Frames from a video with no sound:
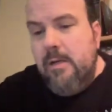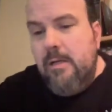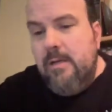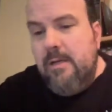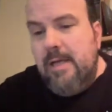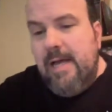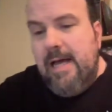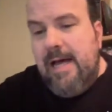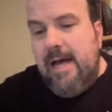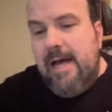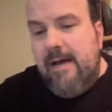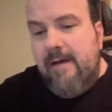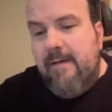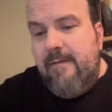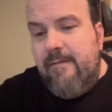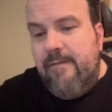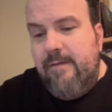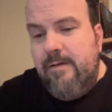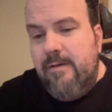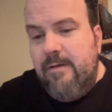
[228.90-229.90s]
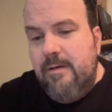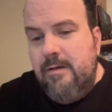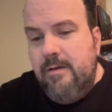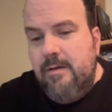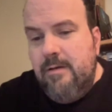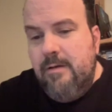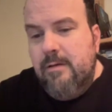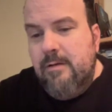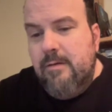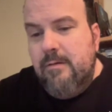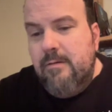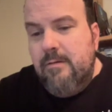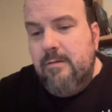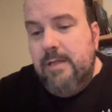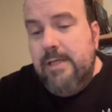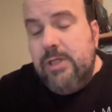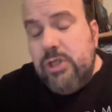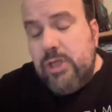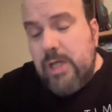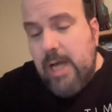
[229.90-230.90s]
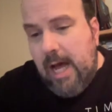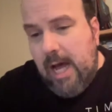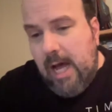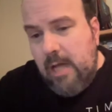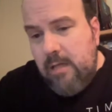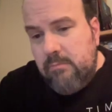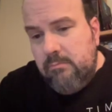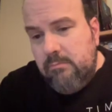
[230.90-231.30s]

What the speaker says: They have Liz Shaw.